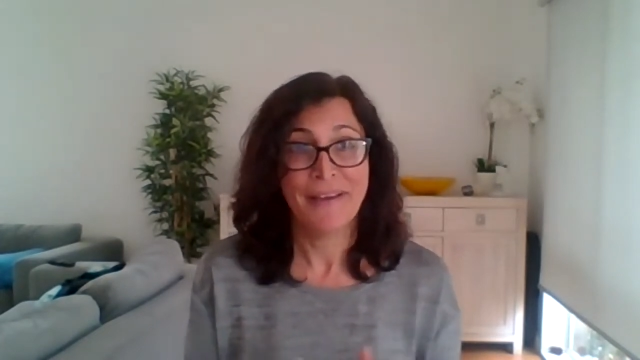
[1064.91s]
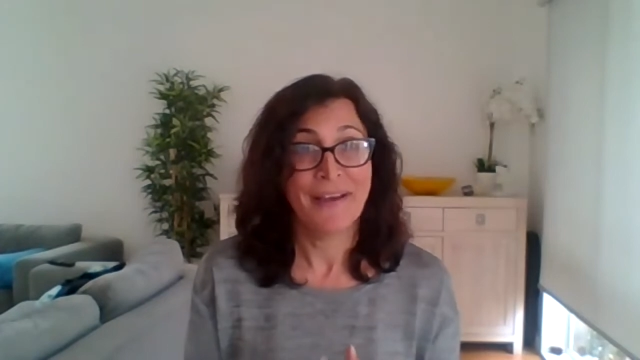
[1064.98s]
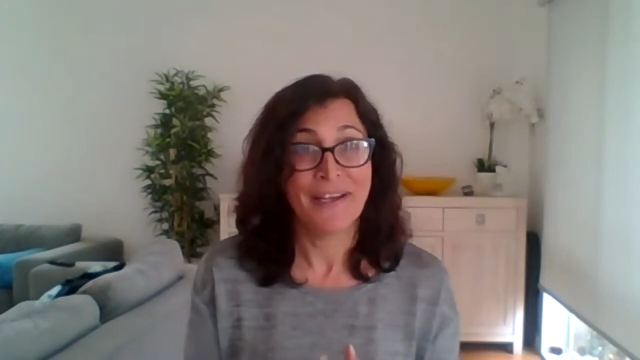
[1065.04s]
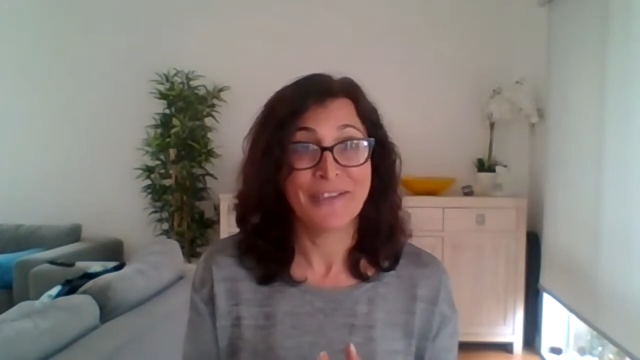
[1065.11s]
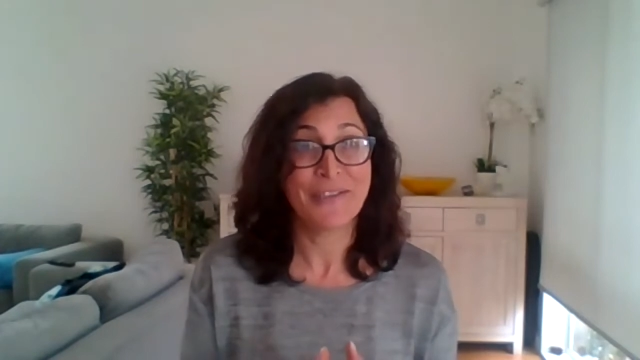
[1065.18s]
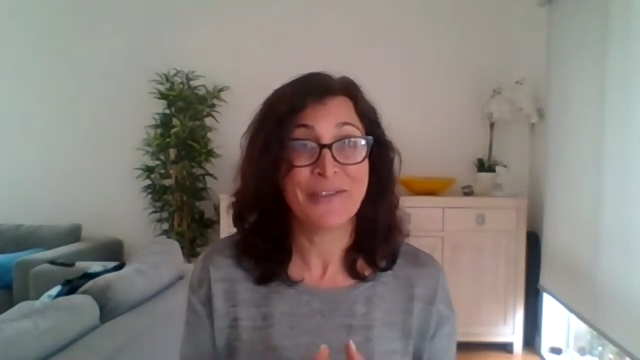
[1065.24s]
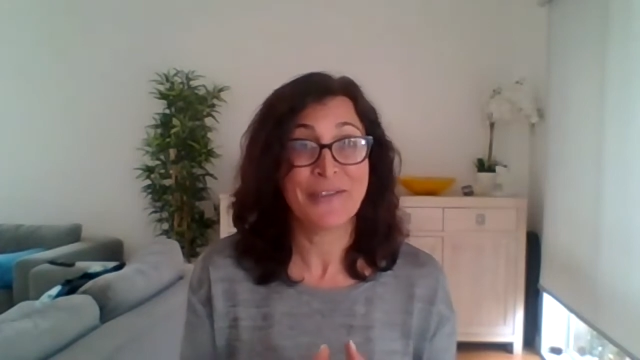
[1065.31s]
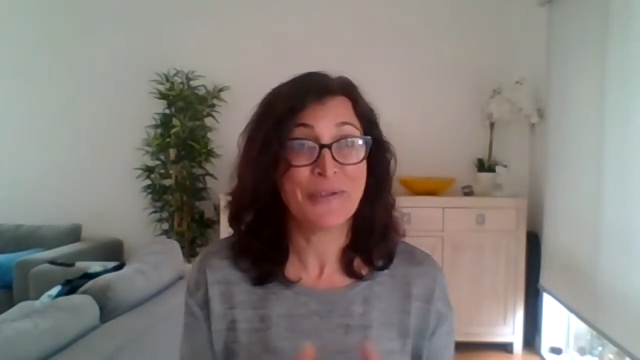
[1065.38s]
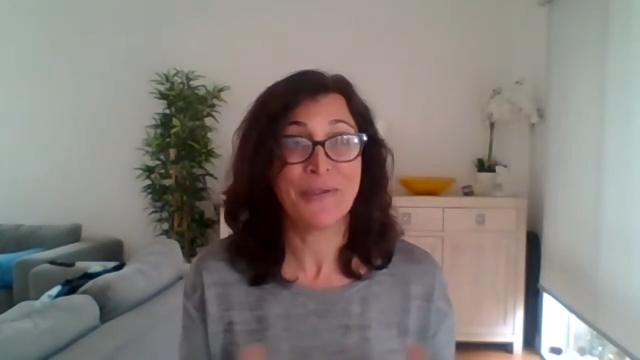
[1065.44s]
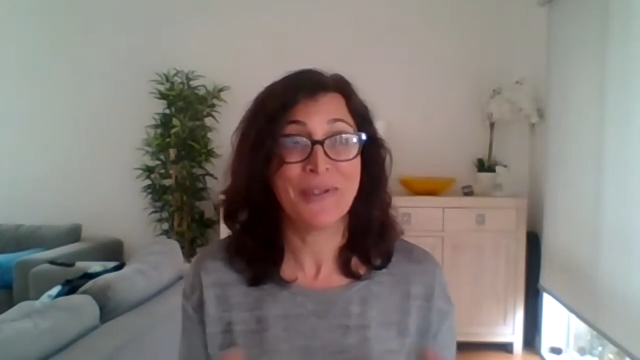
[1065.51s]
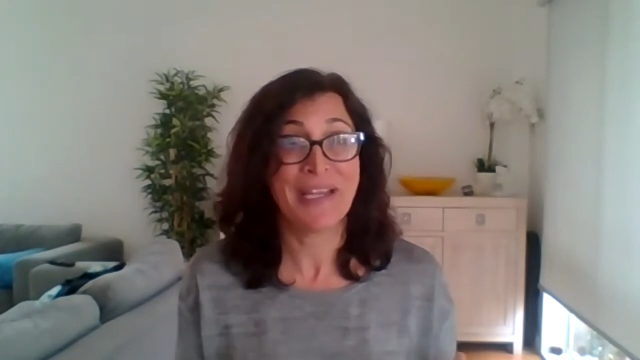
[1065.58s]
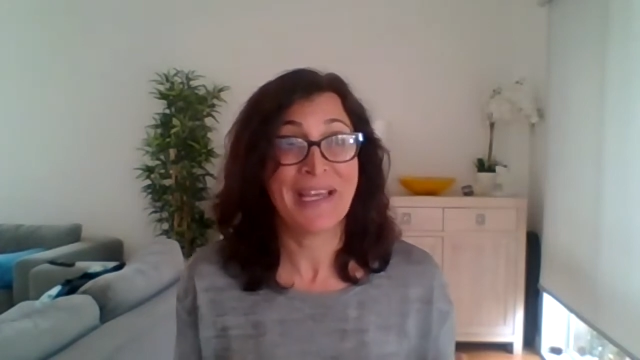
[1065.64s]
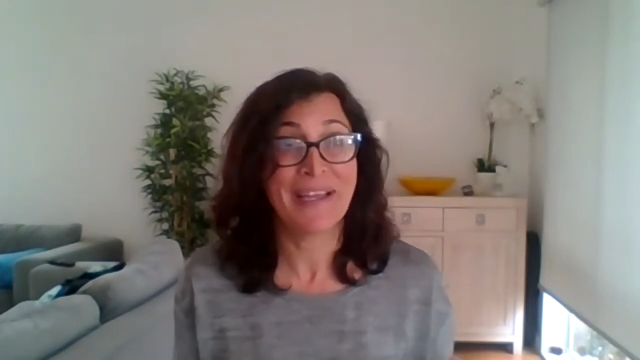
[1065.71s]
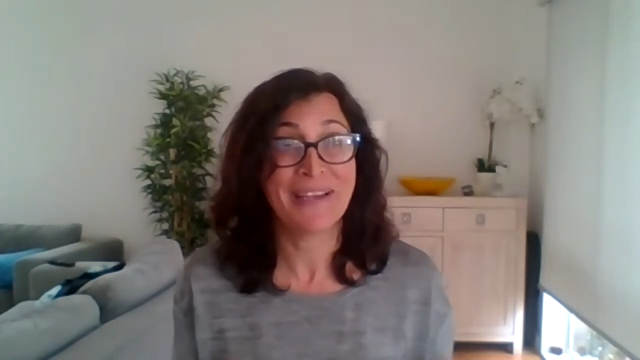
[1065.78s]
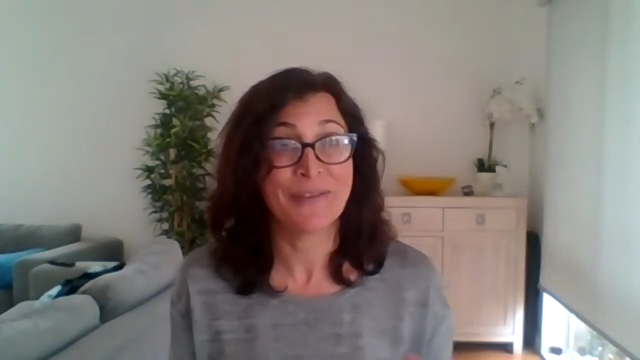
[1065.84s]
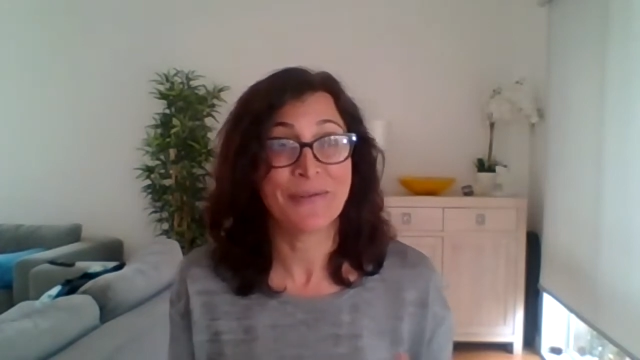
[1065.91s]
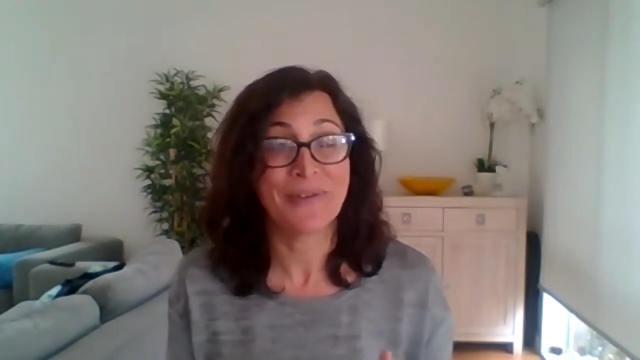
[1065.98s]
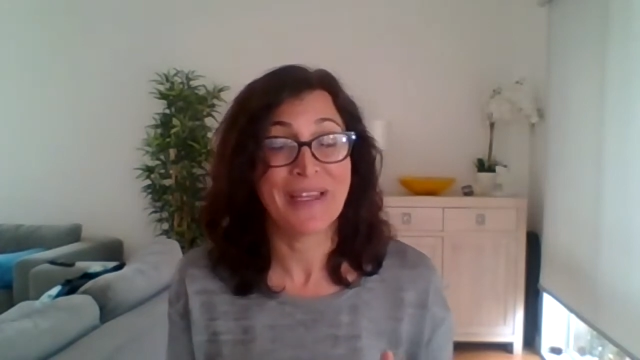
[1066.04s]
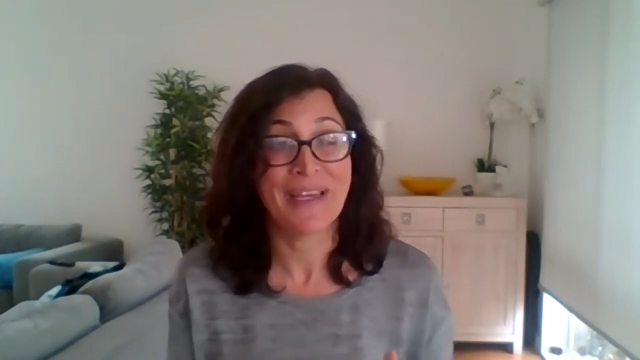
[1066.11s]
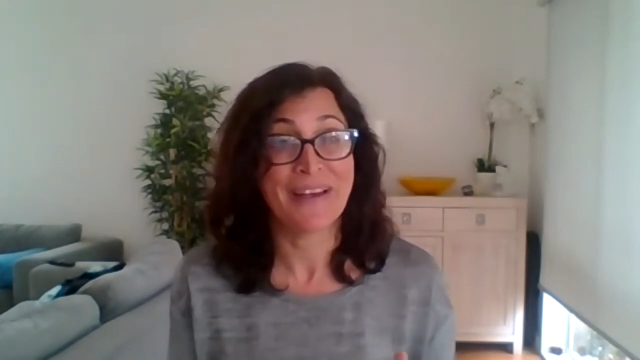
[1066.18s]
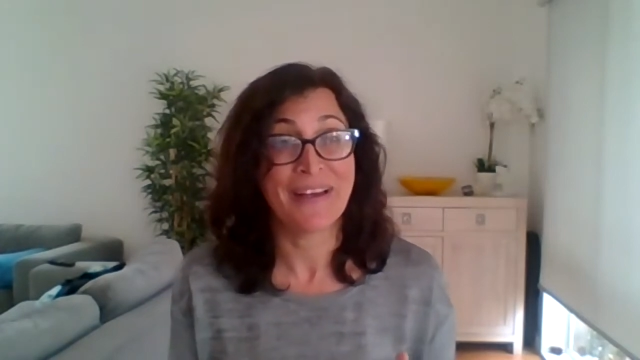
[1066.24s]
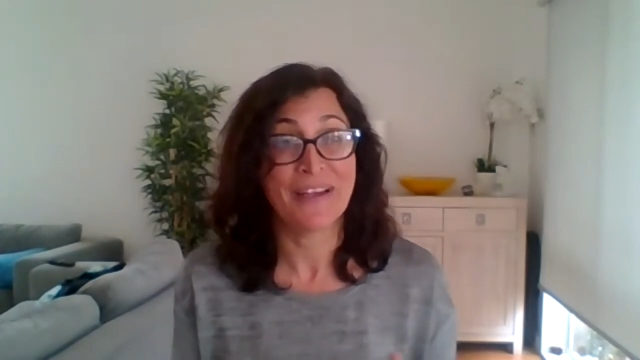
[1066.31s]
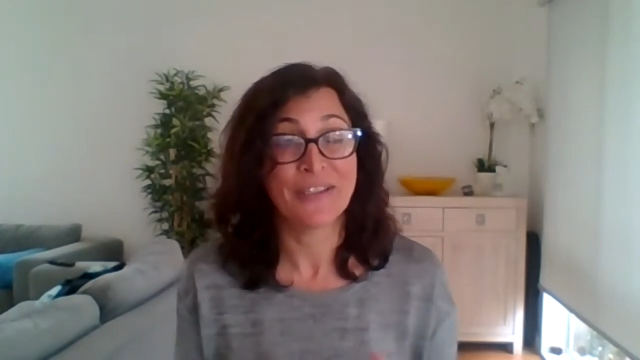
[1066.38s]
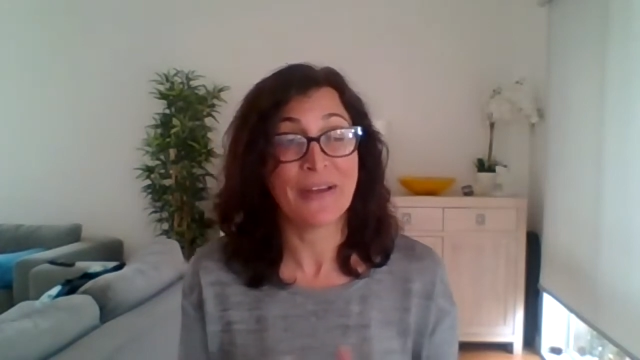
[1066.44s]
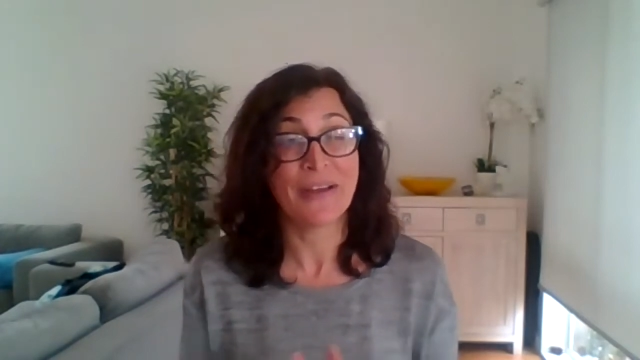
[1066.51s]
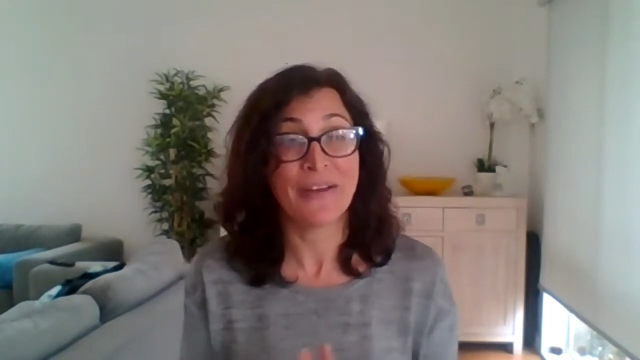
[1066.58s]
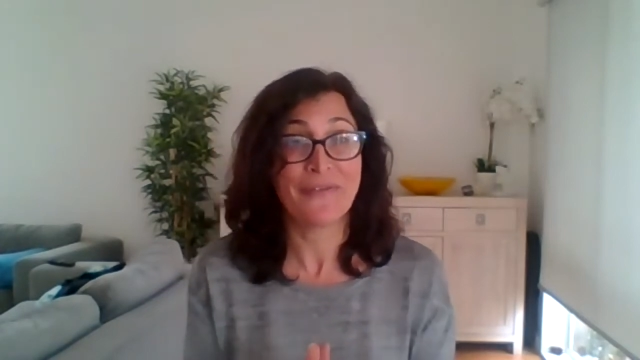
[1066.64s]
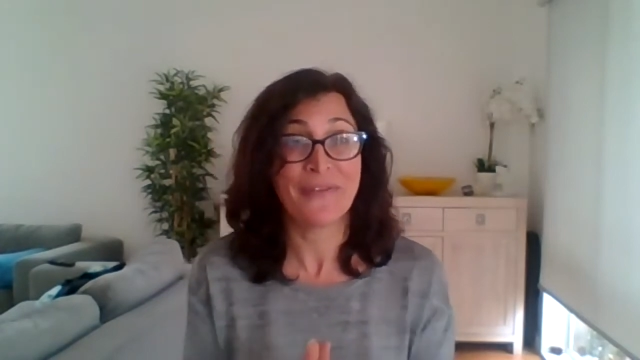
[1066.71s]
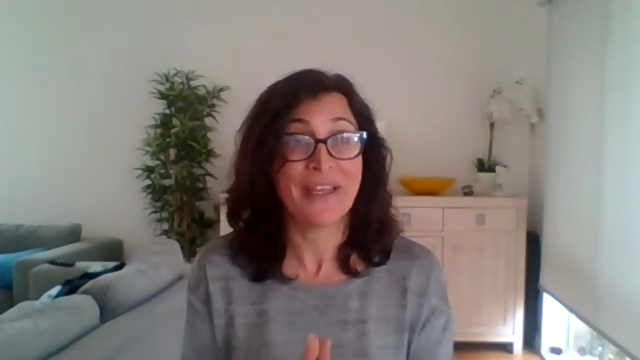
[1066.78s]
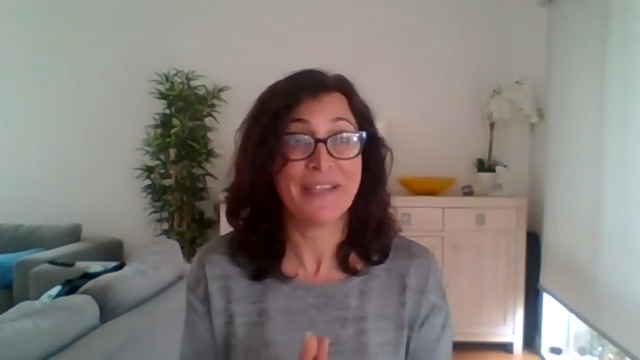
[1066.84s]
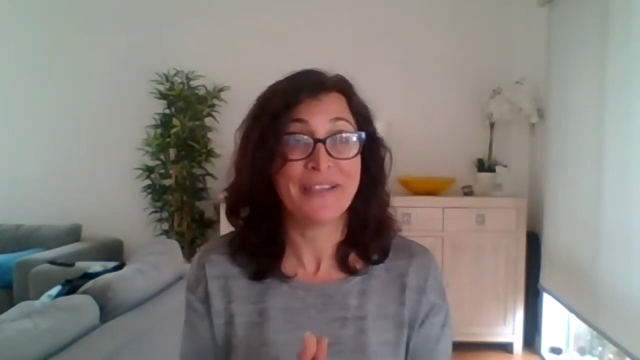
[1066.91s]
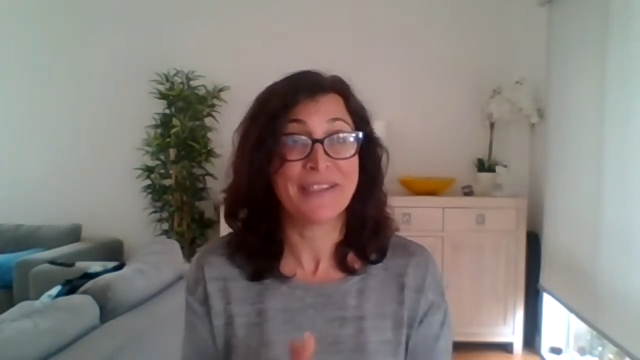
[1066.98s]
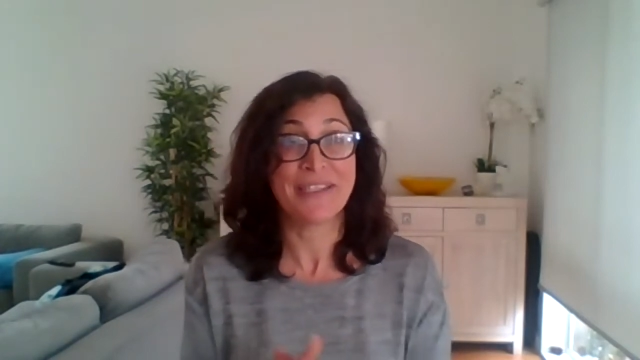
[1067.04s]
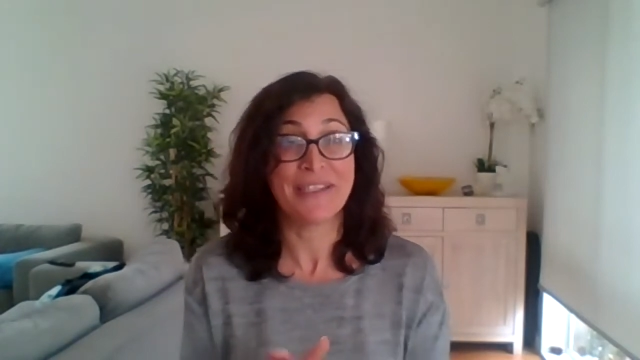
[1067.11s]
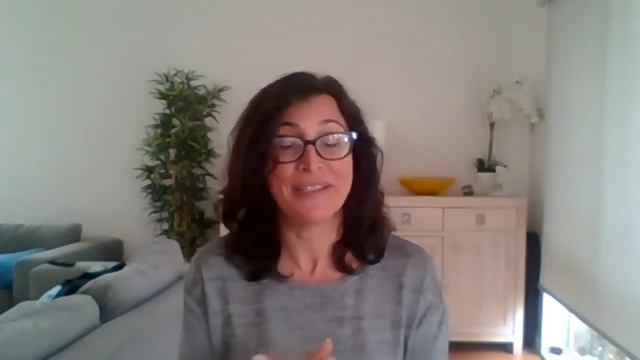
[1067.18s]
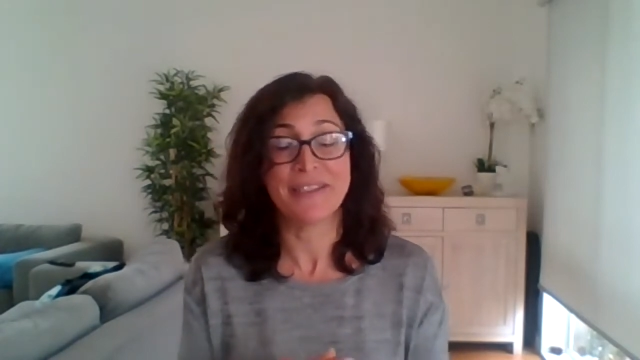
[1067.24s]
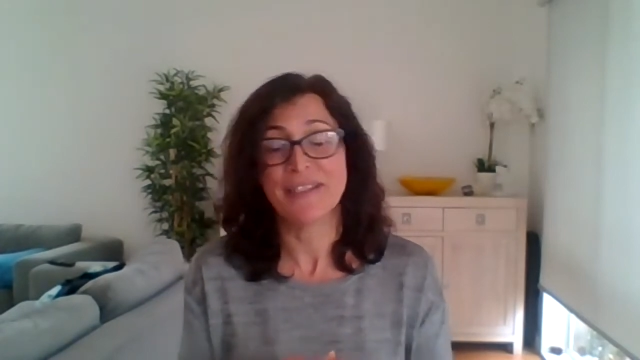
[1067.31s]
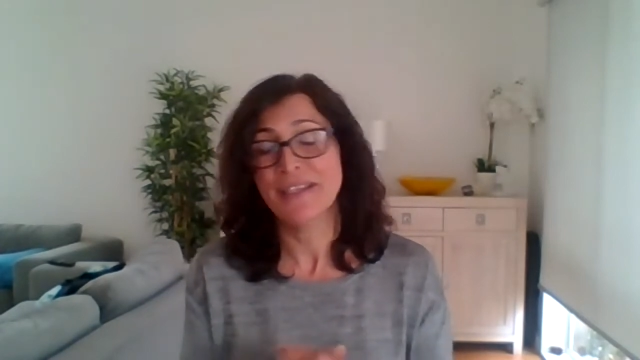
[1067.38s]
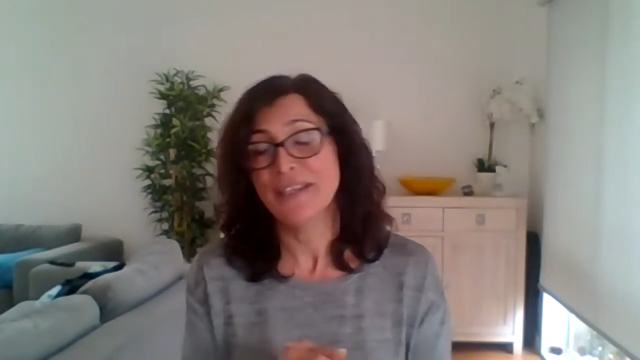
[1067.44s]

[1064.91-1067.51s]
I just couldn't handle that. I fainted.